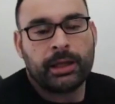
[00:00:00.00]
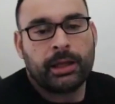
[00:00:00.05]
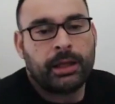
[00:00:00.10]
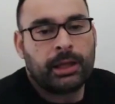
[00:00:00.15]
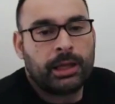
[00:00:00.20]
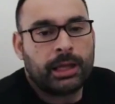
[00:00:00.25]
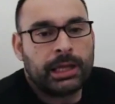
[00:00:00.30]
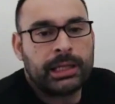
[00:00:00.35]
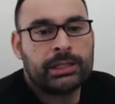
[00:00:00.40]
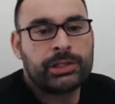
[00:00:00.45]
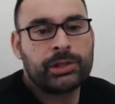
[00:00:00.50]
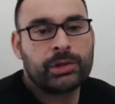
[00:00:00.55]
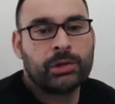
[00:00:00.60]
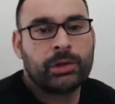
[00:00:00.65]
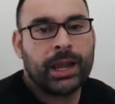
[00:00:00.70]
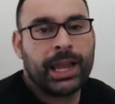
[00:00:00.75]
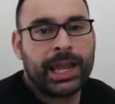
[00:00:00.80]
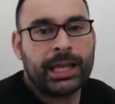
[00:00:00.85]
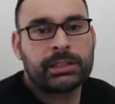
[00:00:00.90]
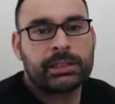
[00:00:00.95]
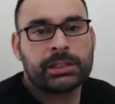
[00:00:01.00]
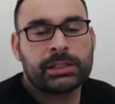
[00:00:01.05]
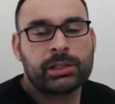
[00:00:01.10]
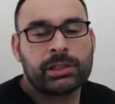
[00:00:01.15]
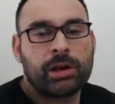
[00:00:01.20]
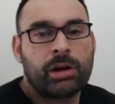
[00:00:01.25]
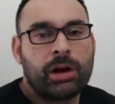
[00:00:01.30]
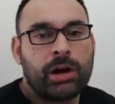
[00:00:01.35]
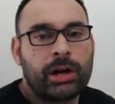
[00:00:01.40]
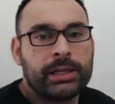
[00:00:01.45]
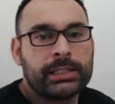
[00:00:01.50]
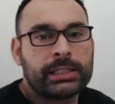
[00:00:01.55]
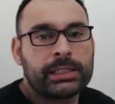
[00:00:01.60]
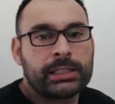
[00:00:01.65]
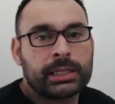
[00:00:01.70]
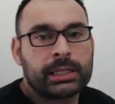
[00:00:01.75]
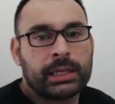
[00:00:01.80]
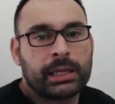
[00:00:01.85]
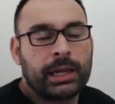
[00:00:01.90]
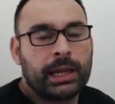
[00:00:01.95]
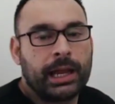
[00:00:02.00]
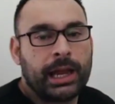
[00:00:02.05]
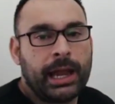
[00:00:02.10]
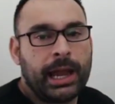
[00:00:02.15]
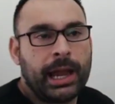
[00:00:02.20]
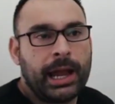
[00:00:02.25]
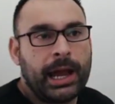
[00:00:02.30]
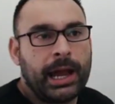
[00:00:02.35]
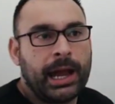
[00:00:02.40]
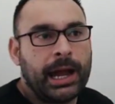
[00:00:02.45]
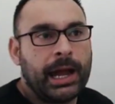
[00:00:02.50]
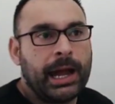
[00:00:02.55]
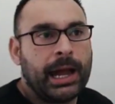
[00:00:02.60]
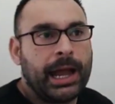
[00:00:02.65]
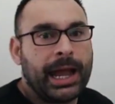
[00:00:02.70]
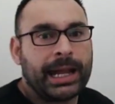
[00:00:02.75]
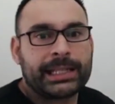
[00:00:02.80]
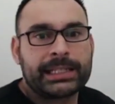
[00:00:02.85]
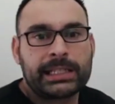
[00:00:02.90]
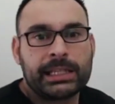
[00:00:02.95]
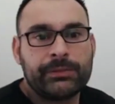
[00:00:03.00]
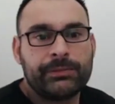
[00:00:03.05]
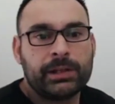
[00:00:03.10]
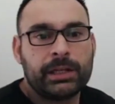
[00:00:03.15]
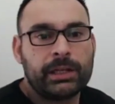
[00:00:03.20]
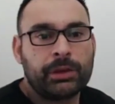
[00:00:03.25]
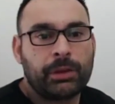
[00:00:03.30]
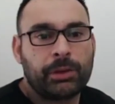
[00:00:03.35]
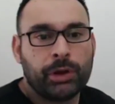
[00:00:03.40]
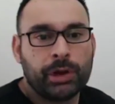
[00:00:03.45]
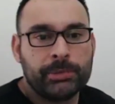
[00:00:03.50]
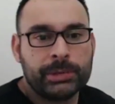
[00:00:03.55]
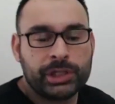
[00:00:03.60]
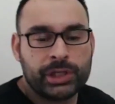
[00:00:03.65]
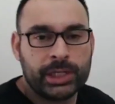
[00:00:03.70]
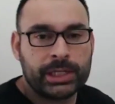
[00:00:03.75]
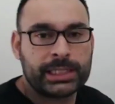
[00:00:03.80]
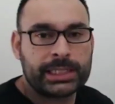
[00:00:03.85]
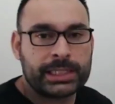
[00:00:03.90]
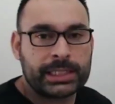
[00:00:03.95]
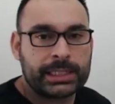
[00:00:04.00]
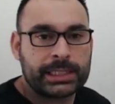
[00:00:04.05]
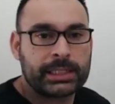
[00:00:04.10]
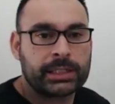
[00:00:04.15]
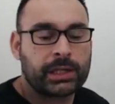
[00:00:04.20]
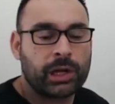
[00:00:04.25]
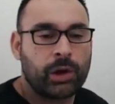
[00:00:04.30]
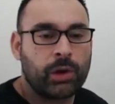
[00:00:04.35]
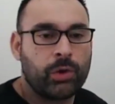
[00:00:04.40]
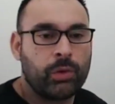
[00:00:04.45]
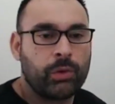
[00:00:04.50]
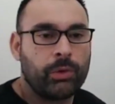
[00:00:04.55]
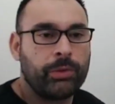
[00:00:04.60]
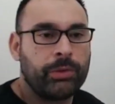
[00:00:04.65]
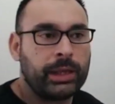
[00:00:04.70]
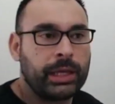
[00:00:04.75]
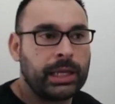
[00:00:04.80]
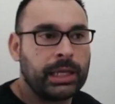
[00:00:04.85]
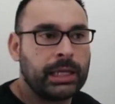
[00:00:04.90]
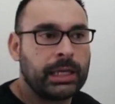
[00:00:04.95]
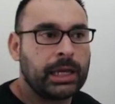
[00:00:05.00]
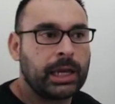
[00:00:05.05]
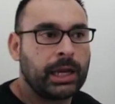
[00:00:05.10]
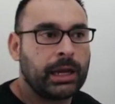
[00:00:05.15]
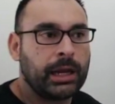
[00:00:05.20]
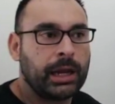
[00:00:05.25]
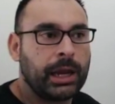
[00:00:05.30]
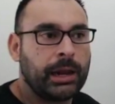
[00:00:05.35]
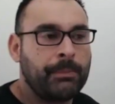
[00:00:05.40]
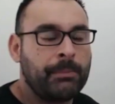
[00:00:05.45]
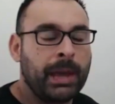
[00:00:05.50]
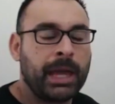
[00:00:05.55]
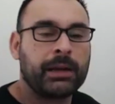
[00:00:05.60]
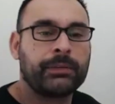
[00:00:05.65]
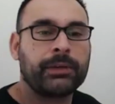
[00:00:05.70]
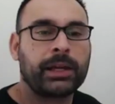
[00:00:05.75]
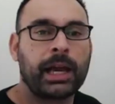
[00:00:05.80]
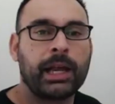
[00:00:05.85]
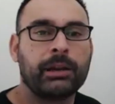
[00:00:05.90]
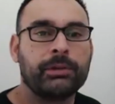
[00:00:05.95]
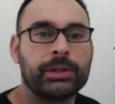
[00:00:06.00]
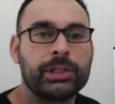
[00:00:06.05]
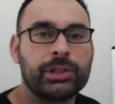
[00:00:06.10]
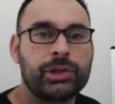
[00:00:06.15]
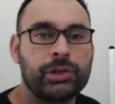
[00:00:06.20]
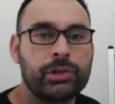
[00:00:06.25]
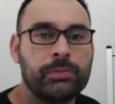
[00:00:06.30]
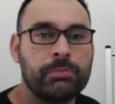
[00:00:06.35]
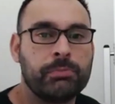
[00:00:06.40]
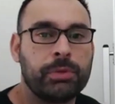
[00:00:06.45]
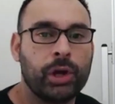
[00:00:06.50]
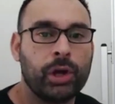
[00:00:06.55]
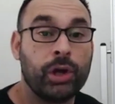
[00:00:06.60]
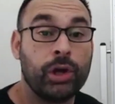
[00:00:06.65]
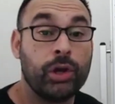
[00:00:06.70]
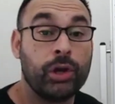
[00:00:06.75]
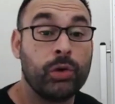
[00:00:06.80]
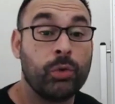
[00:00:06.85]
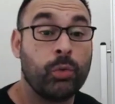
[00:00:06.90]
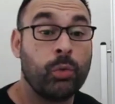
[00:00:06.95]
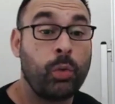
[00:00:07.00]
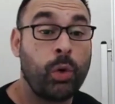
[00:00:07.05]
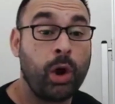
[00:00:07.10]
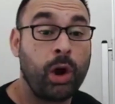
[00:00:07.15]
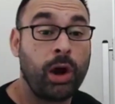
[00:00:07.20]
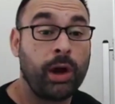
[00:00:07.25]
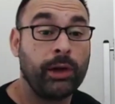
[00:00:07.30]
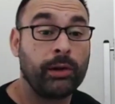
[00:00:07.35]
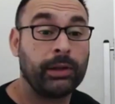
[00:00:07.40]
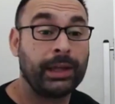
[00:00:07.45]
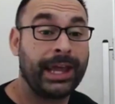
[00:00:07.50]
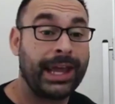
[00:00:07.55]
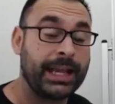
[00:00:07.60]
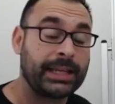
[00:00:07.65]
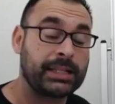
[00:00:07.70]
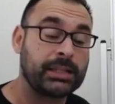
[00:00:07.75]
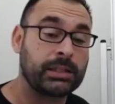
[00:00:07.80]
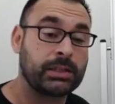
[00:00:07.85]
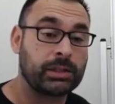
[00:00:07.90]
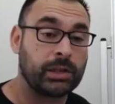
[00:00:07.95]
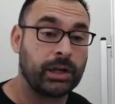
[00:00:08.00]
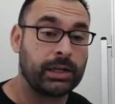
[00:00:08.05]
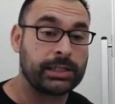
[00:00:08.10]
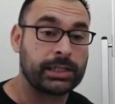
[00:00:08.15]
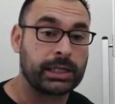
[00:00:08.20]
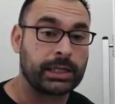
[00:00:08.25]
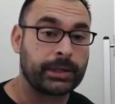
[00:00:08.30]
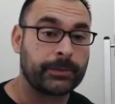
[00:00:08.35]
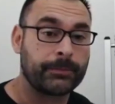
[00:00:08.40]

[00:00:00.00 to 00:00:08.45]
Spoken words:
is your exercise activity thermogenesis, so the amount of calories you burn while exercising.